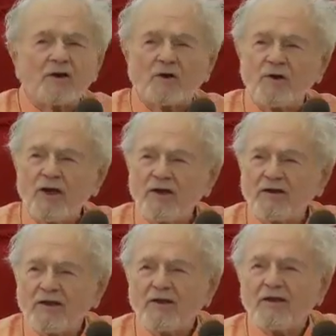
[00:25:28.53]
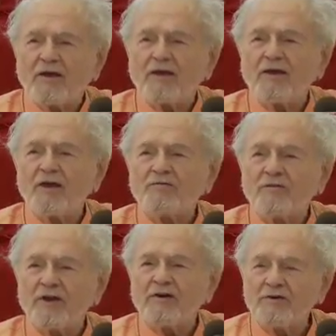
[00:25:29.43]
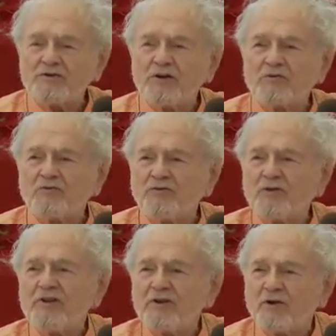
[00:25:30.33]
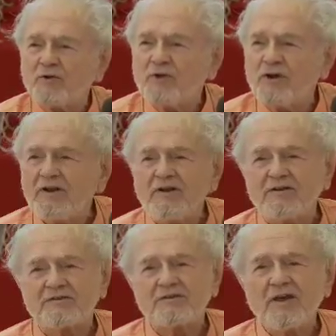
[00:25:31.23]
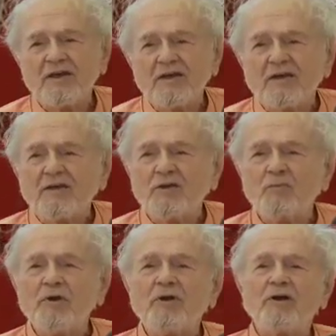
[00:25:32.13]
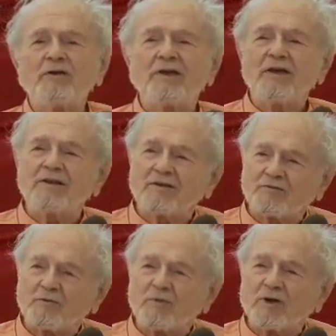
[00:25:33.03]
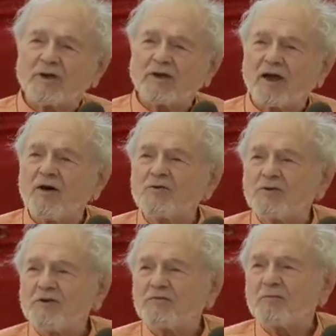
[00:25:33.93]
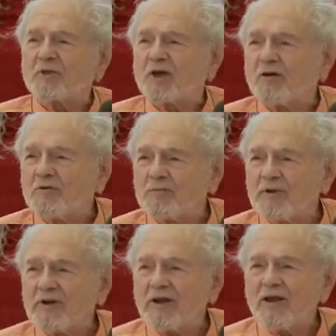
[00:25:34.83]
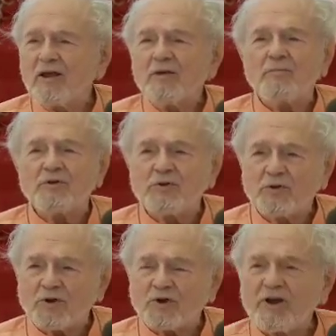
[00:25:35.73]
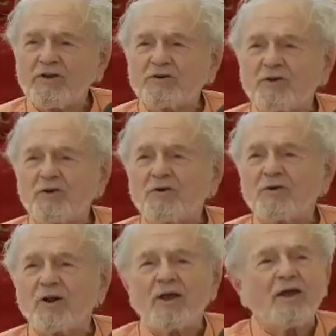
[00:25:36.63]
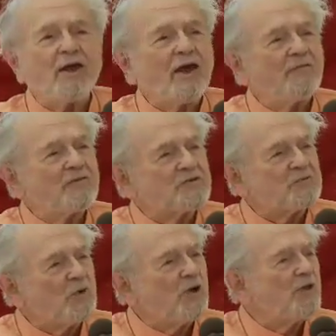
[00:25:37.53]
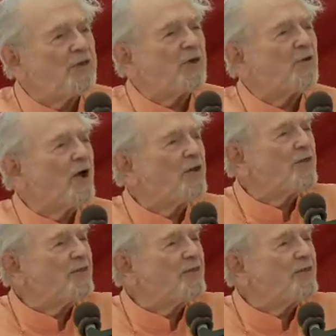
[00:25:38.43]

create enough energy to feed their own needs. You may not get it from the county, from the government, but you can create your own. Have a small thing rather